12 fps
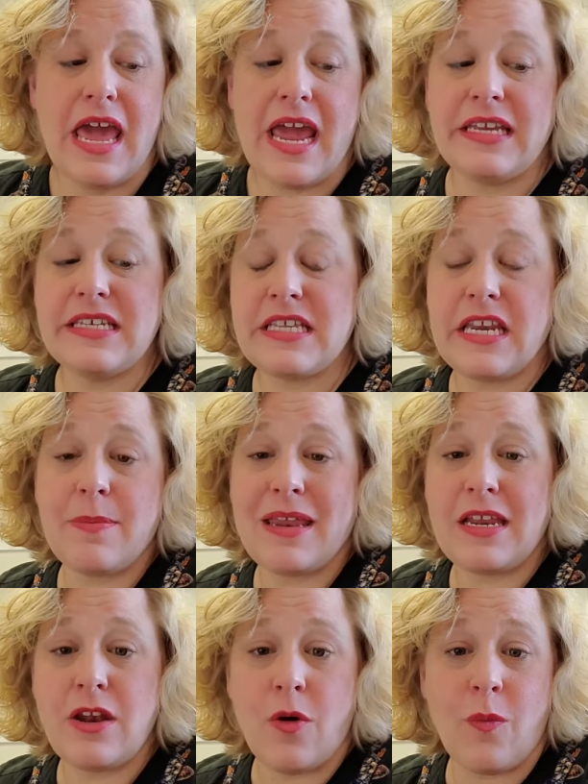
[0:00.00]
Hey, does
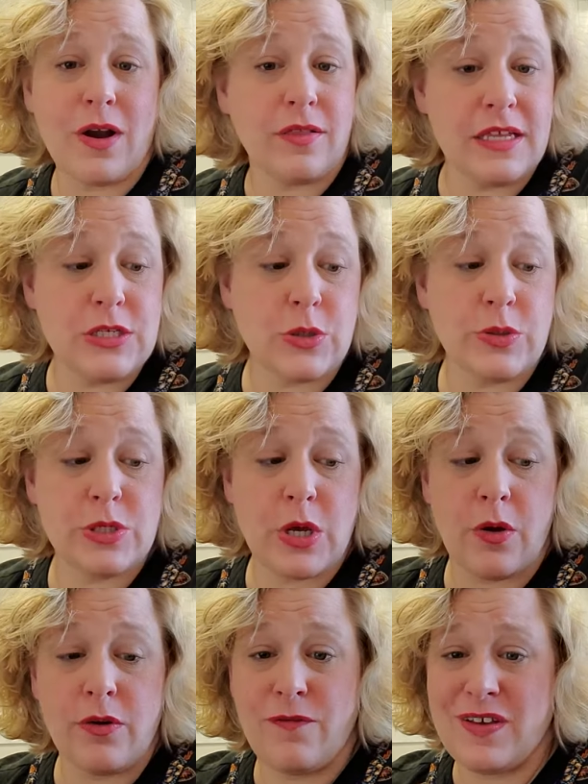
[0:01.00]
anybody know where lizards
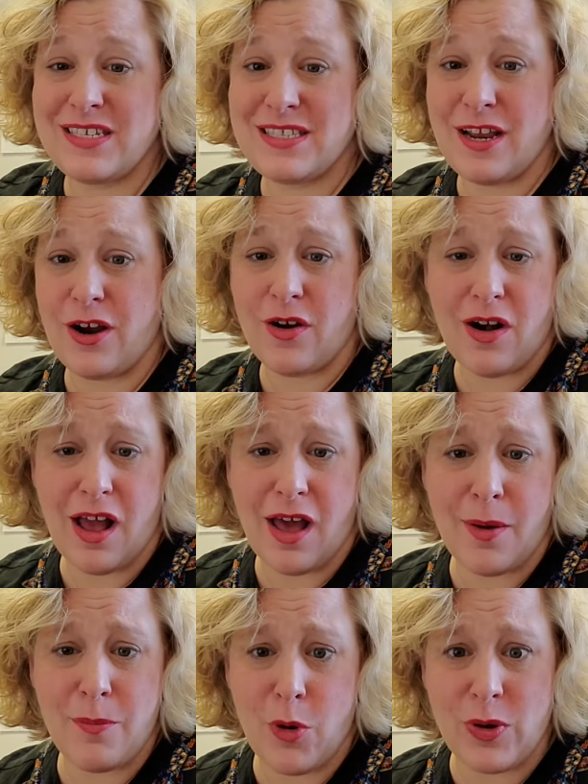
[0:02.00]
go to fix their
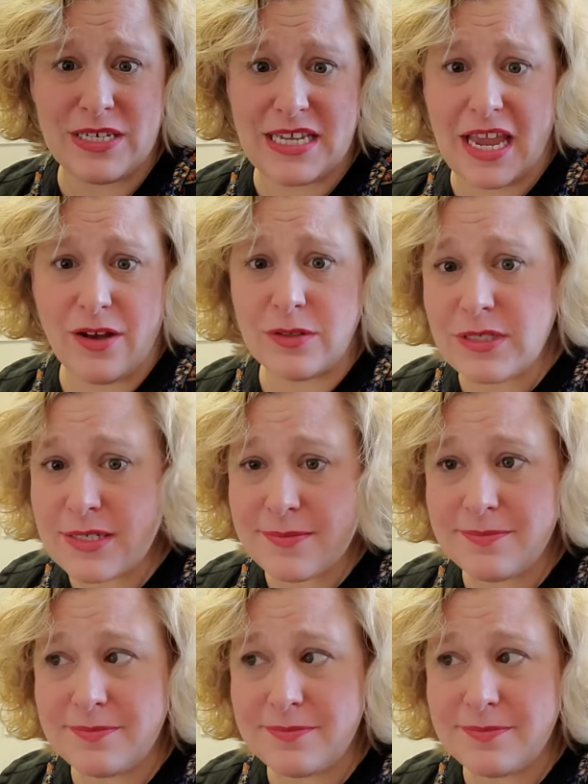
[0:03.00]
uh, broken tails?